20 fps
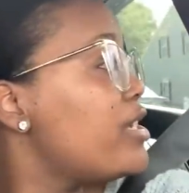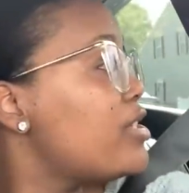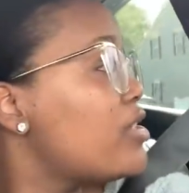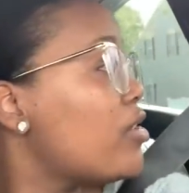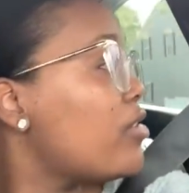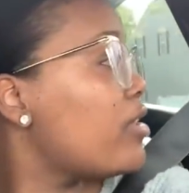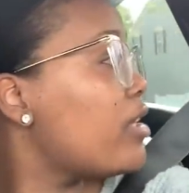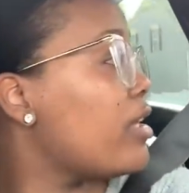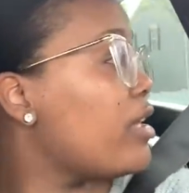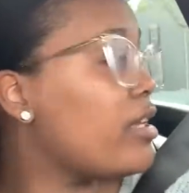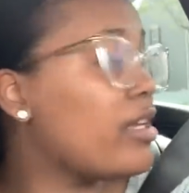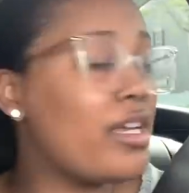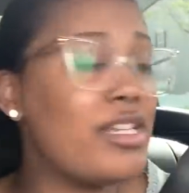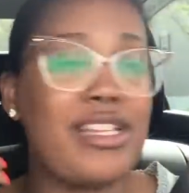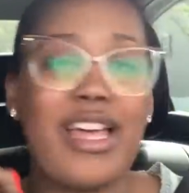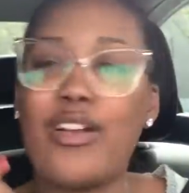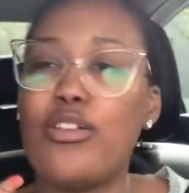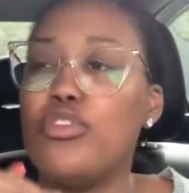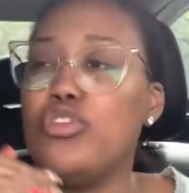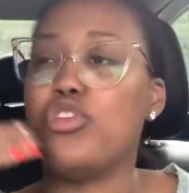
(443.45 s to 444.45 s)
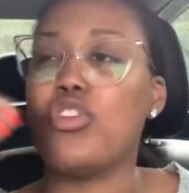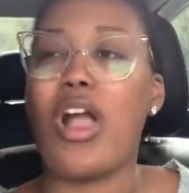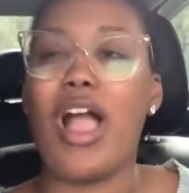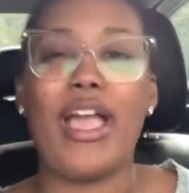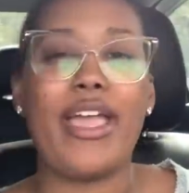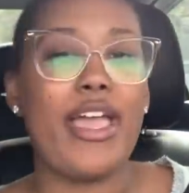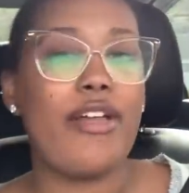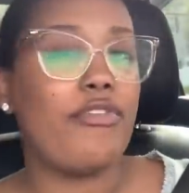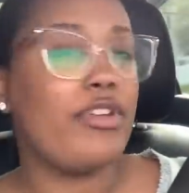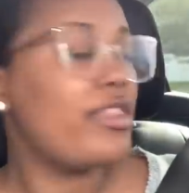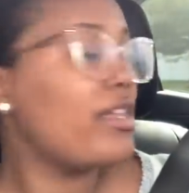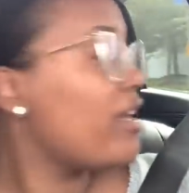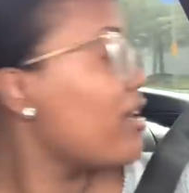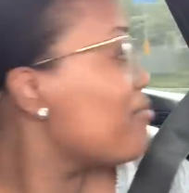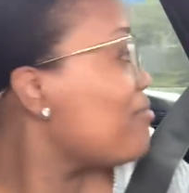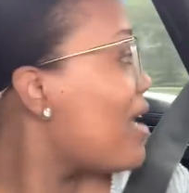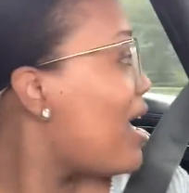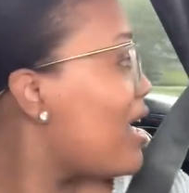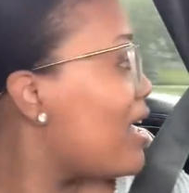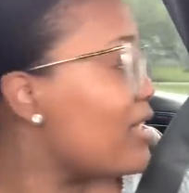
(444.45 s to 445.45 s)
so that, because I don't dry everything of
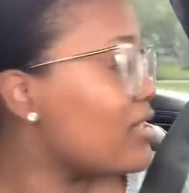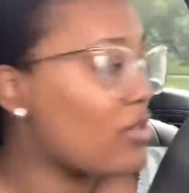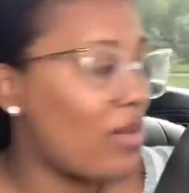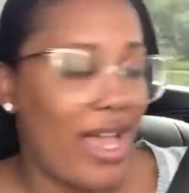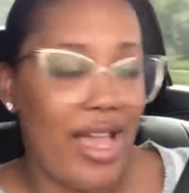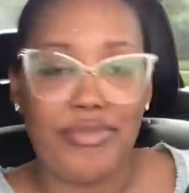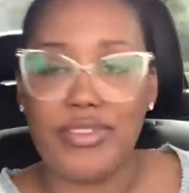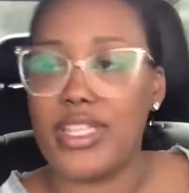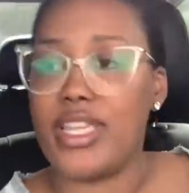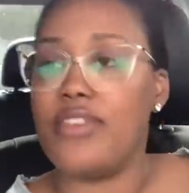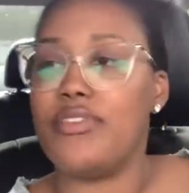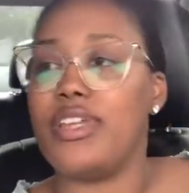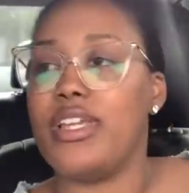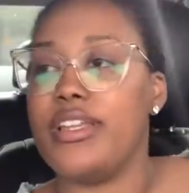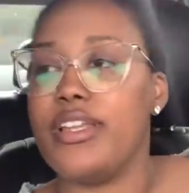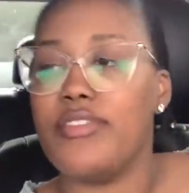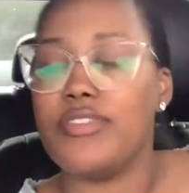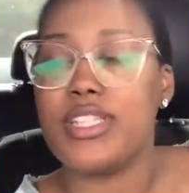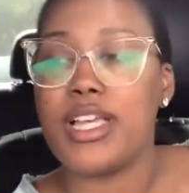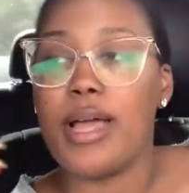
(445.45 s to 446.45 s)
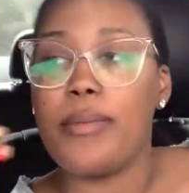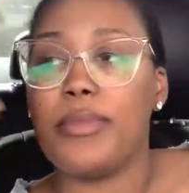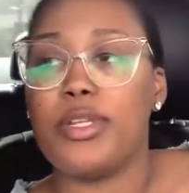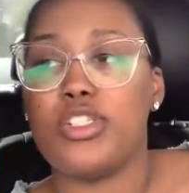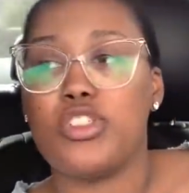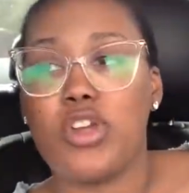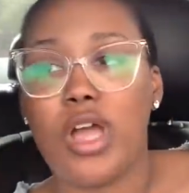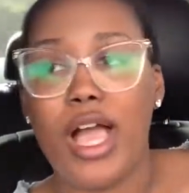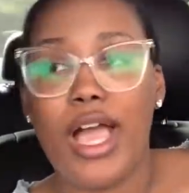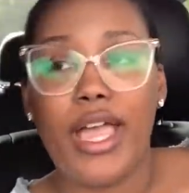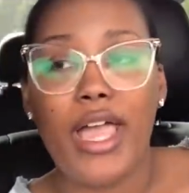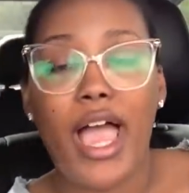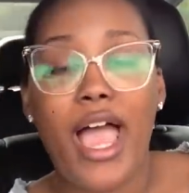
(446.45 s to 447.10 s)
mine, so I have to give it enough time to dry.